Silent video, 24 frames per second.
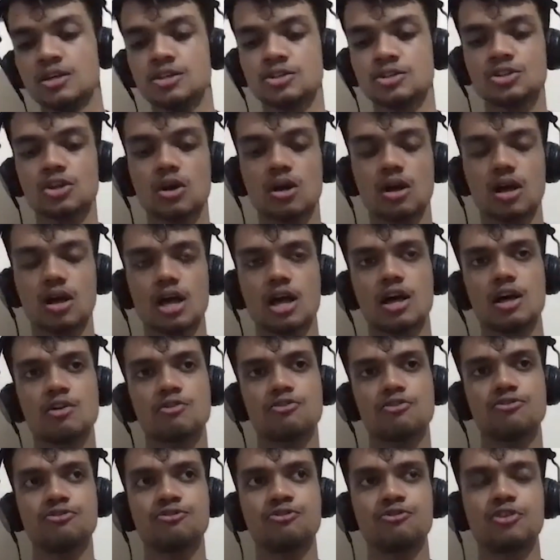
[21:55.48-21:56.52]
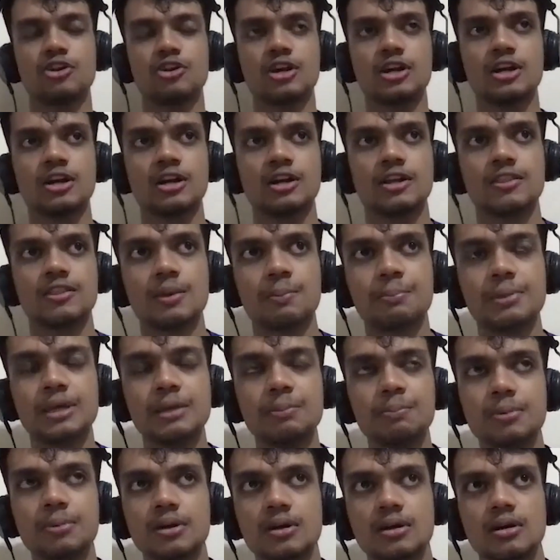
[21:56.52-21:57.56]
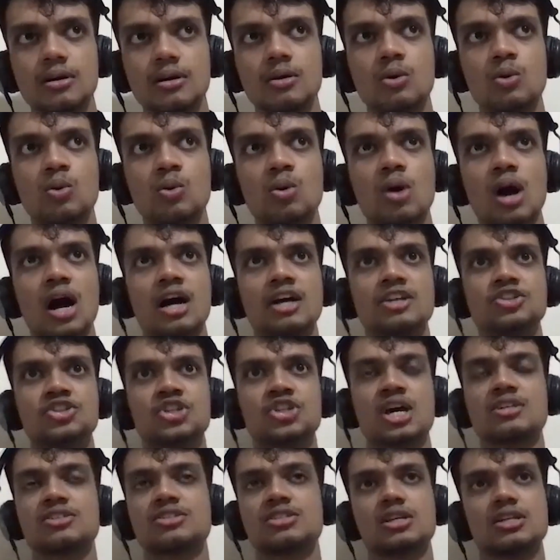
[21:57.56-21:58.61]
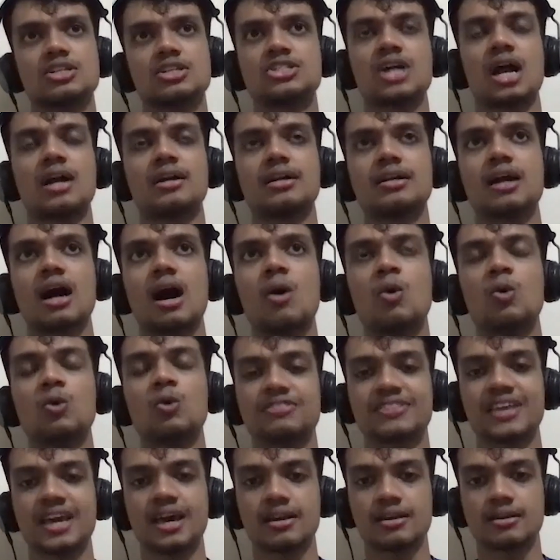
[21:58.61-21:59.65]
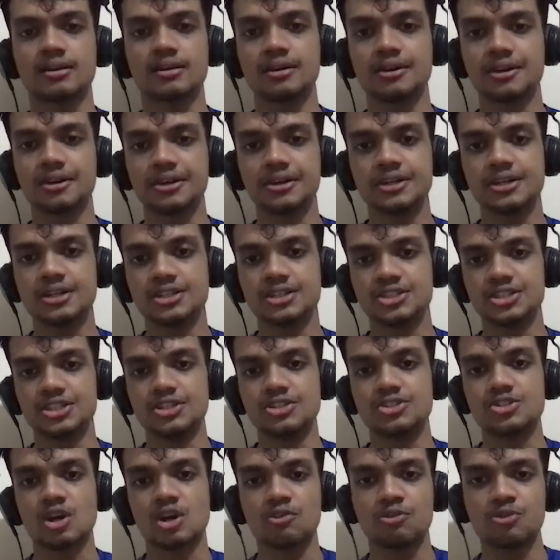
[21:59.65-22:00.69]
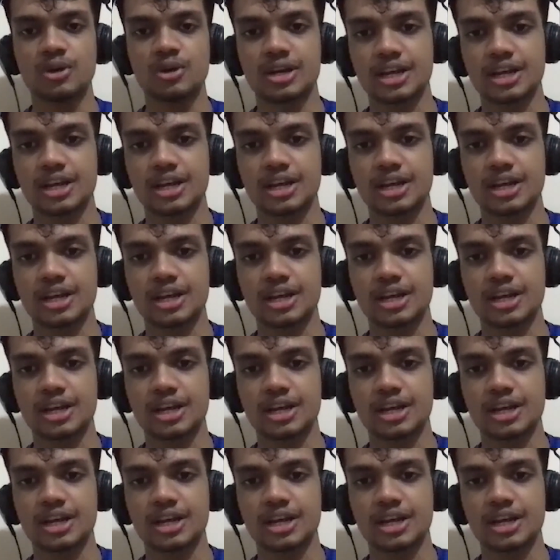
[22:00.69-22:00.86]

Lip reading: So for the people who are just starting out their careers in software